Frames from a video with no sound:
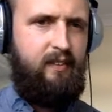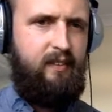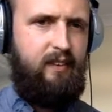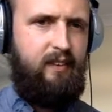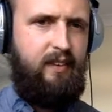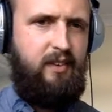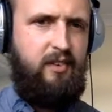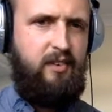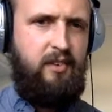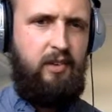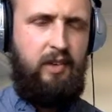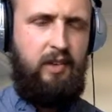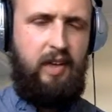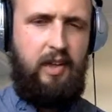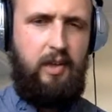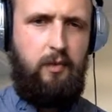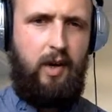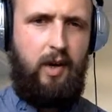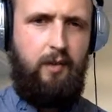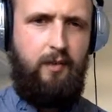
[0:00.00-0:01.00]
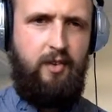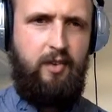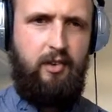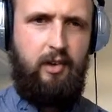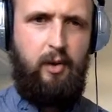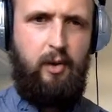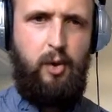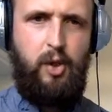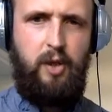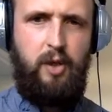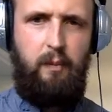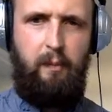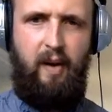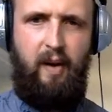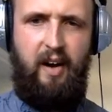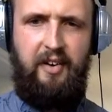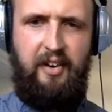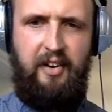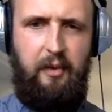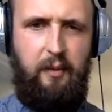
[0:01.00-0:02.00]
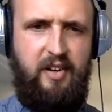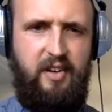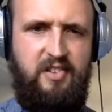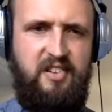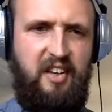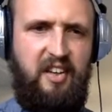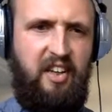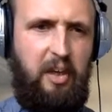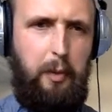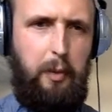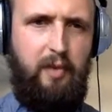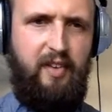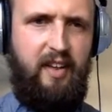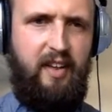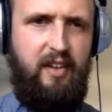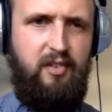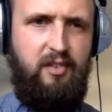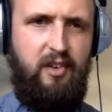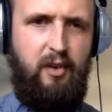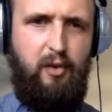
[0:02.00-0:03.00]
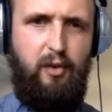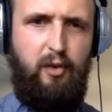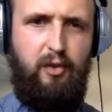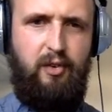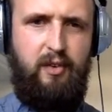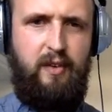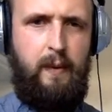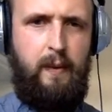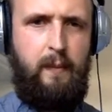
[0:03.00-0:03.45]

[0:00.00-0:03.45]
That doesn't look like the right resolution, but I don't want to tinker with it, so just...